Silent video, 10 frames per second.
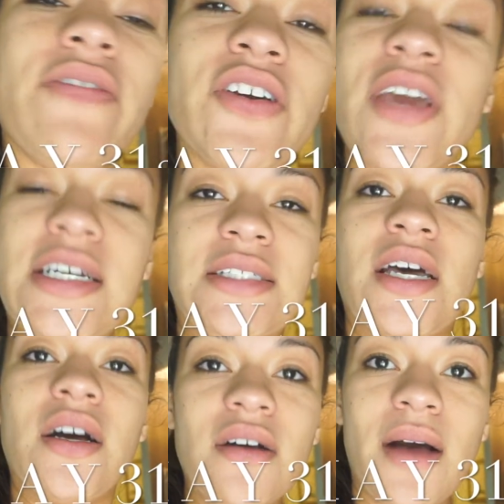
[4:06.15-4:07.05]
If you can't
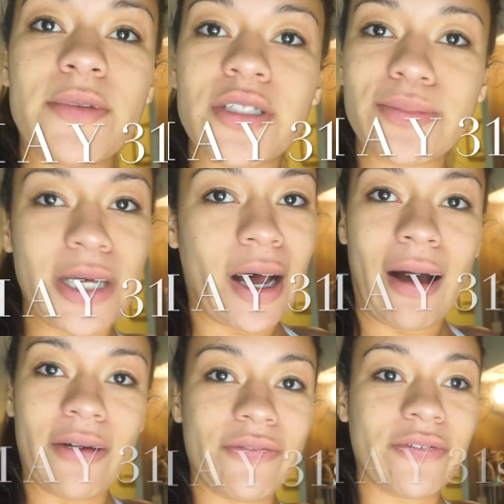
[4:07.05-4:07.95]
tell, I'm a little bit
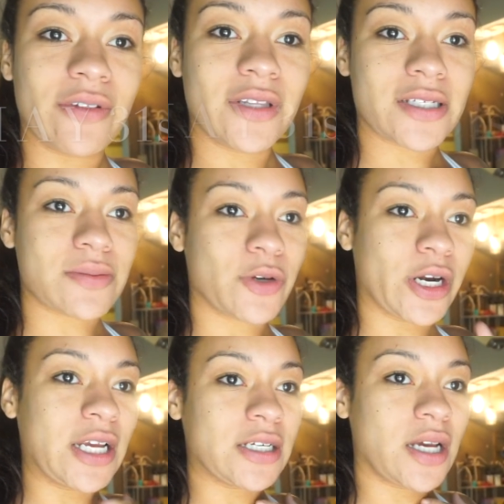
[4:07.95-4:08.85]
off. This
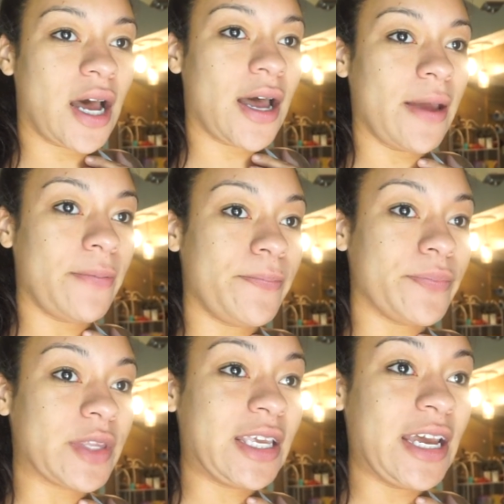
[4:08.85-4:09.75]
morning,
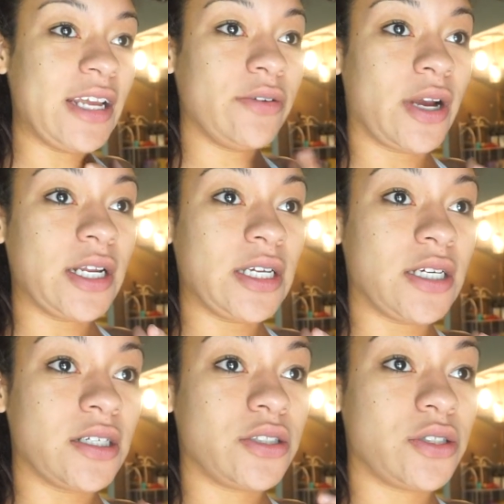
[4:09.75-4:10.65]
I'm getting
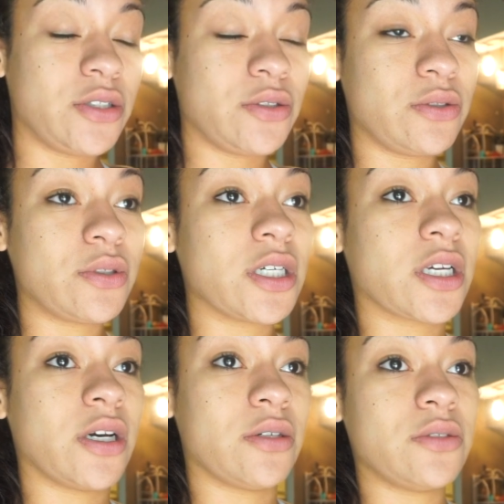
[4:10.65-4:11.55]
ready to
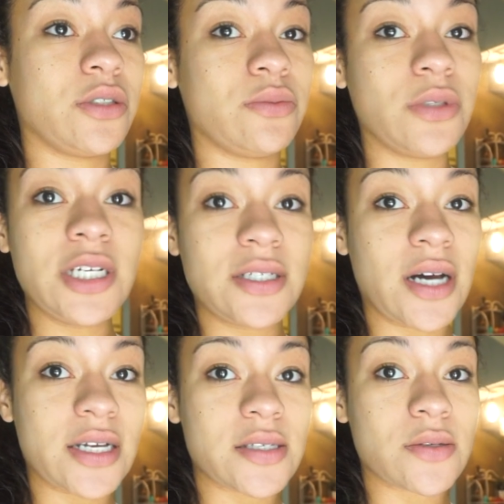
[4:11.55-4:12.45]
go to
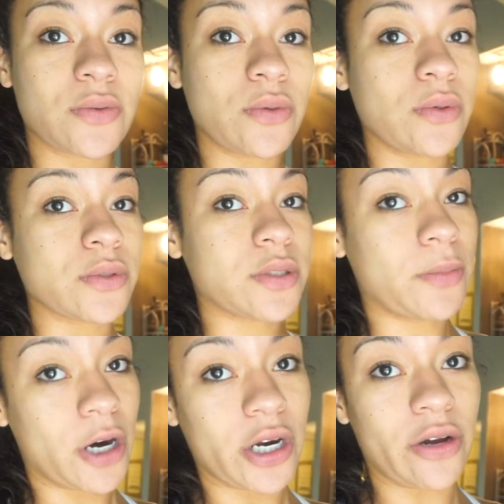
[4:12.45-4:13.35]
reclass school
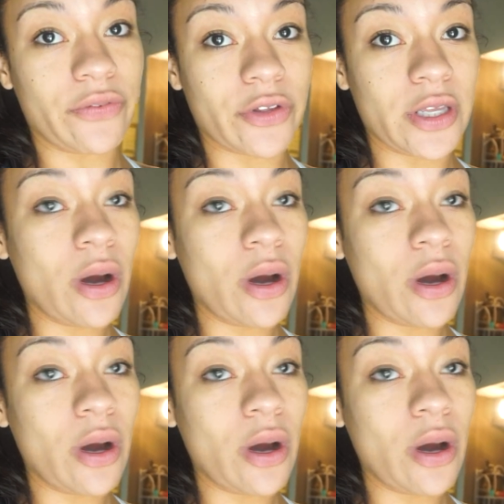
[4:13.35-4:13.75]
tomorrow for the